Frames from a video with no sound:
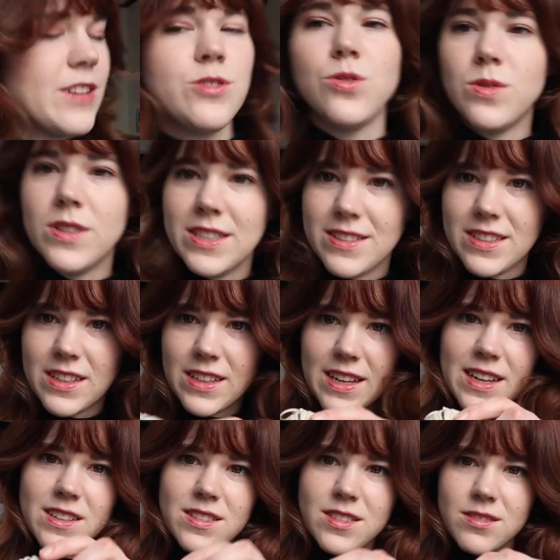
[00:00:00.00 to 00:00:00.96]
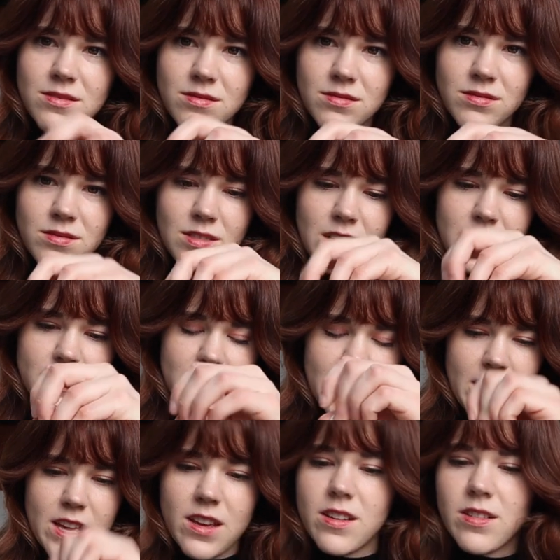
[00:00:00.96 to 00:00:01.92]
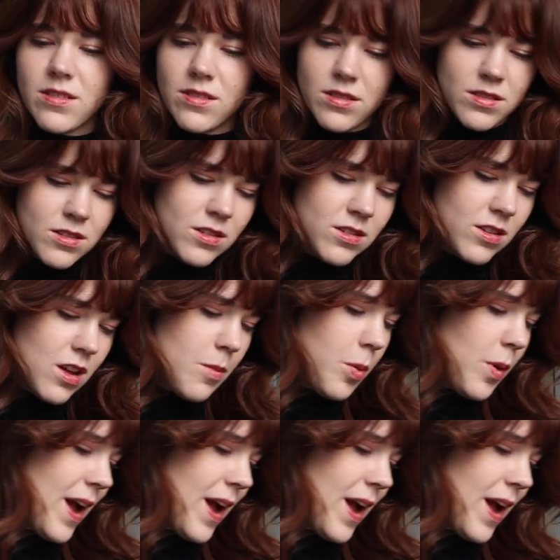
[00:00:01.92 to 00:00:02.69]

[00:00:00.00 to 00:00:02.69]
Let's do this thing, guys. Let's take a